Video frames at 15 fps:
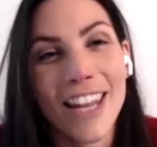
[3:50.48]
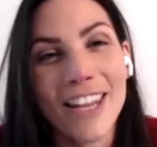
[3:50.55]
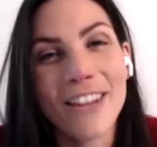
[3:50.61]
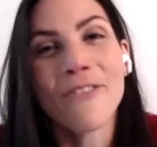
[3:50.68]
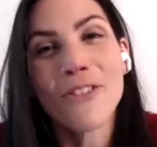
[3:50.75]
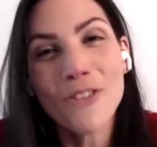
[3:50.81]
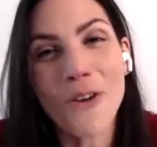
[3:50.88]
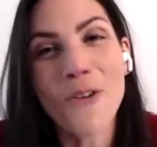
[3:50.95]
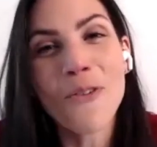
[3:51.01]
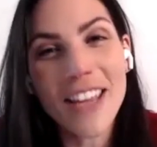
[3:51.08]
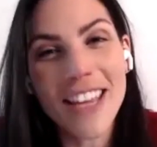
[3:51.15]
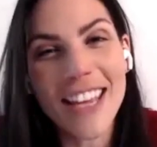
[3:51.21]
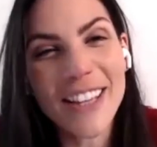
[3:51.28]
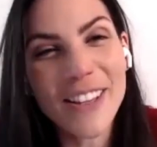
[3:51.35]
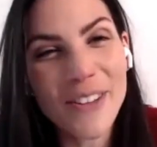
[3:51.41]
and if you don't
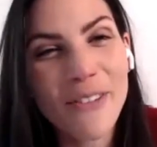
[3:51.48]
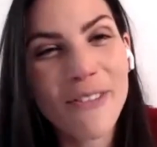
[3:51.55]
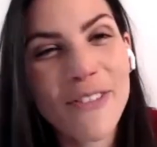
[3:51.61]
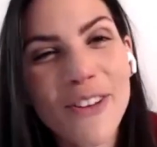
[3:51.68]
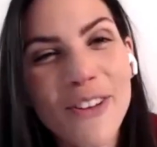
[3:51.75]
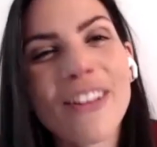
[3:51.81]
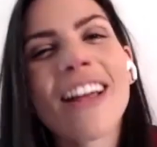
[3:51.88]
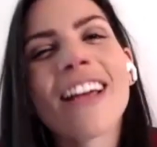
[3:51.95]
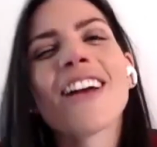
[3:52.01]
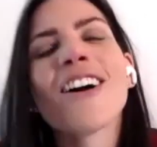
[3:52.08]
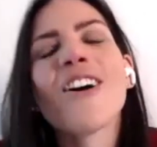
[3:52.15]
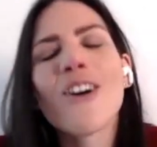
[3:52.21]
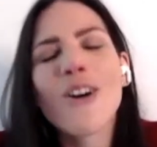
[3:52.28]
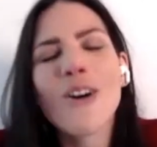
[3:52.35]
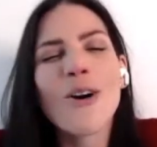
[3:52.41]
eat to feel like,
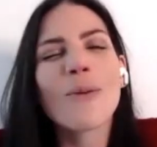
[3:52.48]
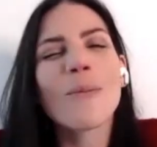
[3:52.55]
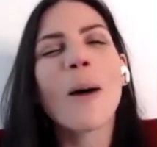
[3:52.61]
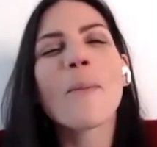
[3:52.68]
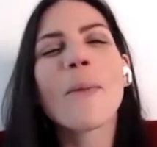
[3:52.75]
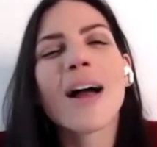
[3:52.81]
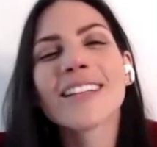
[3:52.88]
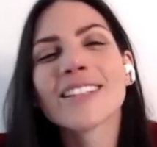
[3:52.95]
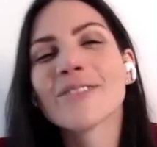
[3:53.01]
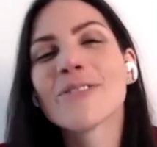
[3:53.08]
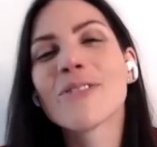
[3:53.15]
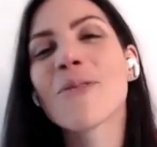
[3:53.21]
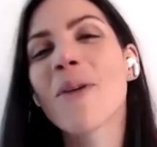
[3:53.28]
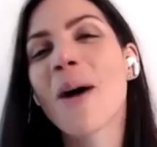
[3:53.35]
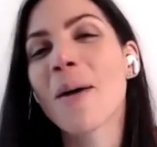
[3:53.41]
"Oh, my belly's
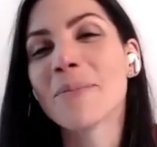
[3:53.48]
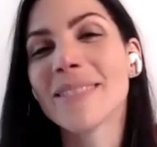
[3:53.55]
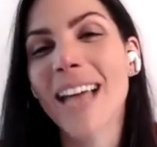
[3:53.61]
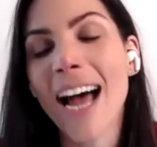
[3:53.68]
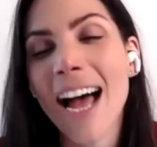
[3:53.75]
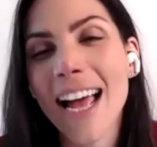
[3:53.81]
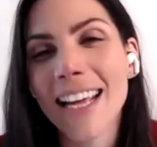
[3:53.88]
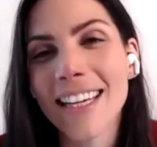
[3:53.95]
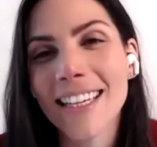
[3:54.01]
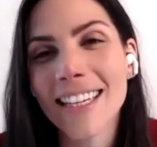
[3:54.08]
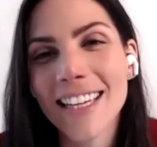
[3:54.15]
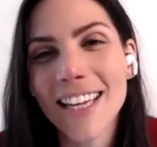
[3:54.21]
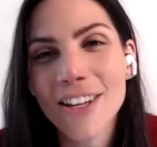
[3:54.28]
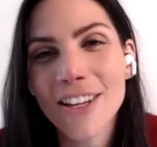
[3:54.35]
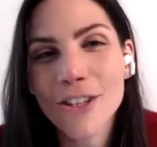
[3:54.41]
full, I'm
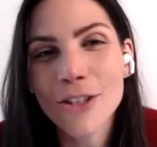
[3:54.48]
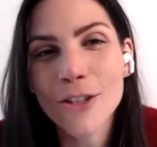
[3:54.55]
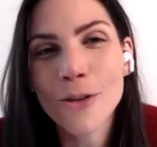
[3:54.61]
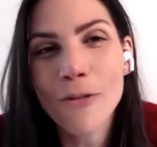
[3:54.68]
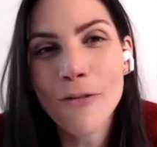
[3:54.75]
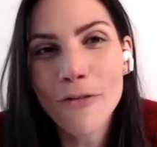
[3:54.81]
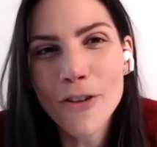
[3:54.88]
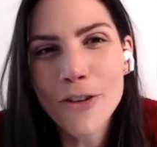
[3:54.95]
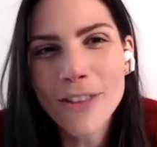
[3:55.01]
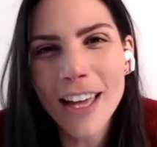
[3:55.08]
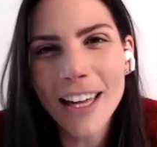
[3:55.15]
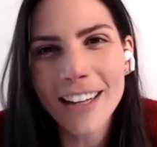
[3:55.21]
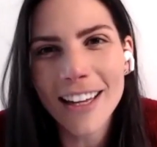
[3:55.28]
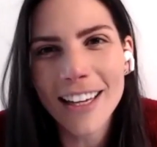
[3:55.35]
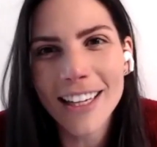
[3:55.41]
dying," you feel
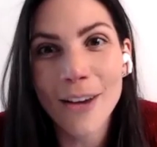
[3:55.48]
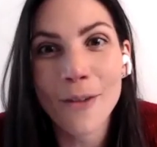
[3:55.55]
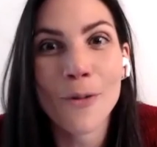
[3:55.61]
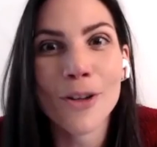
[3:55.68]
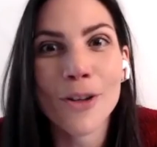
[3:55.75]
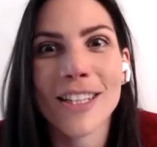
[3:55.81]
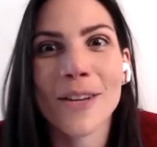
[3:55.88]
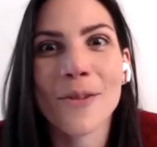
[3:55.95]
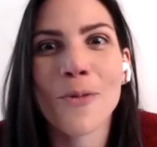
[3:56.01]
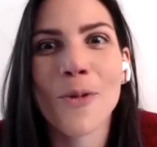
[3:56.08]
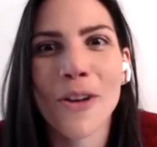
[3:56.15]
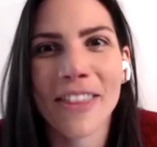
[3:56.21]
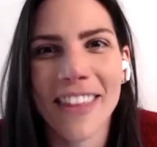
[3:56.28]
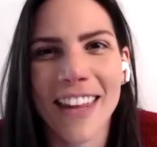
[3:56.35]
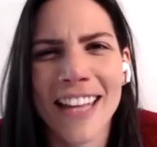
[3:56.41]
that like it wasn't
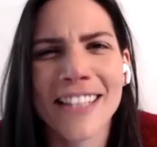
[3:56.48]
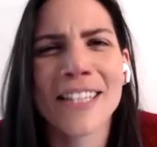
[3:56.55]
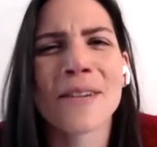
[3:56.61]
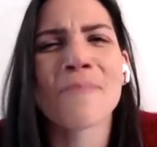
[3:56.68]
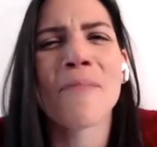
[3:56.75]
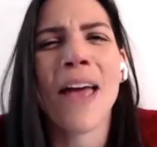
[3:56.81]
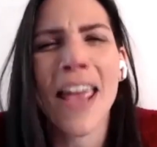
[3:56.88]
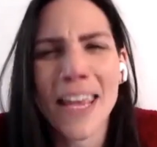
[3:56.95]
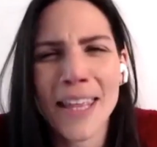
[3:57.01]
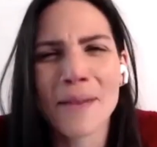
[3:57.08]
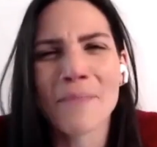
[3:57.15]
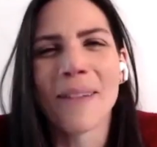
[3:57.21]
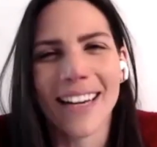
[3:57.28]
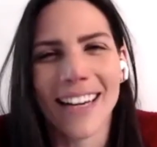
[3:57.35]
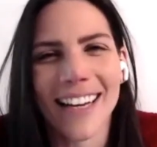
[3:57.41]
worth it. It didn't pay
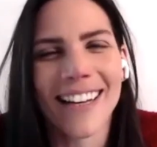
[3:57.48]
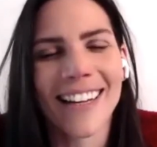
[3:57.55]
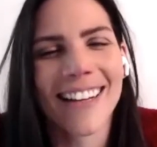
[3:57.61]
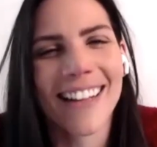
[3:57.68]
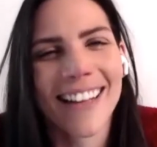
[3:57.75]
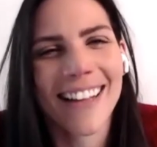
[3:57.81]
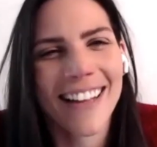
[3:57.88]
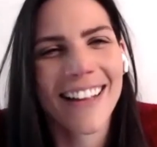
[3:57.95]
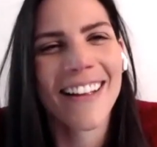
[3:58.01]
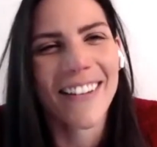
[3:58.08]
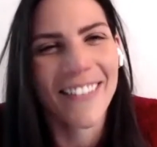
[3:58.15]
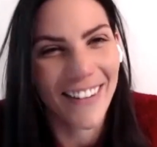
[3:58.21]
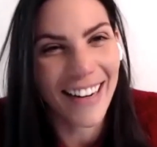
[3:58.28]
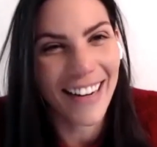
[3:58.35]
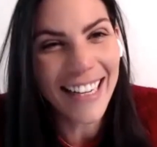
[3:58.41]
the money,
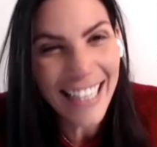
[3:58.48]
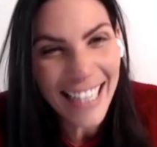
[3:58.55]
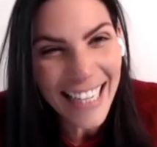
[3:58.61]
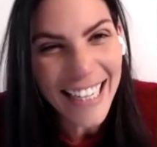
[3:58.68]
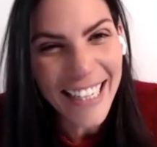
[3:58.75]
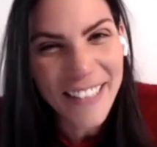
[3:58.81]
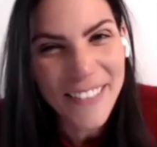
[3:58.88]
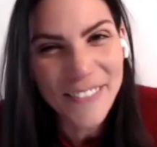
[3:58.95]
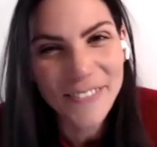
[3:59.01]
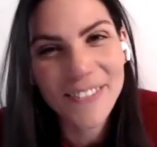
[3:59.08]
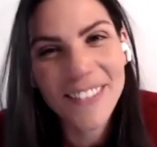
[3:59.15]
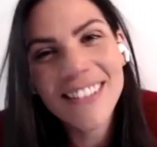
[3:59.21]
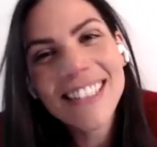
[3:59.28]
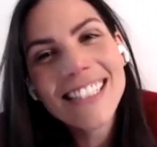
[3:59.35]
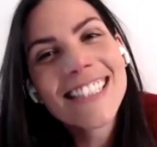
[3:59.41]
right?
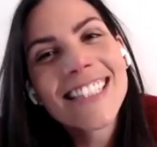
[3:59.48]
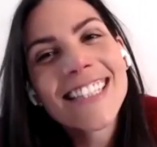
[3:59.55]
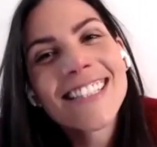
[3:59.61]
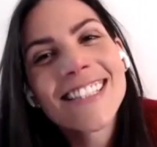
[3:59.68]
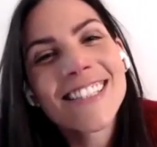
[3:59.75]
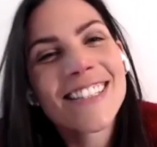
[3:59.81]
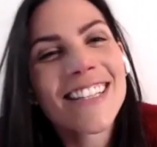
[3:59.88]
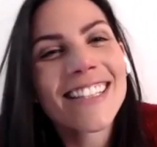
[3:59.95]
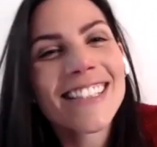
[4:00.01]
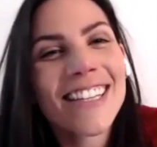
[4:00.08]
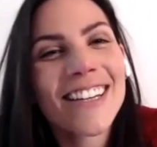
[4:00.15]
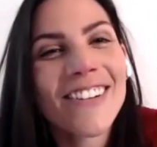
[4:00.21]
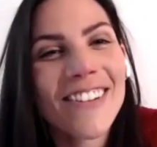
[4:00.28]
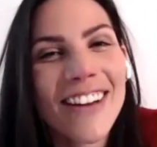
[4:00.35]
Which is such a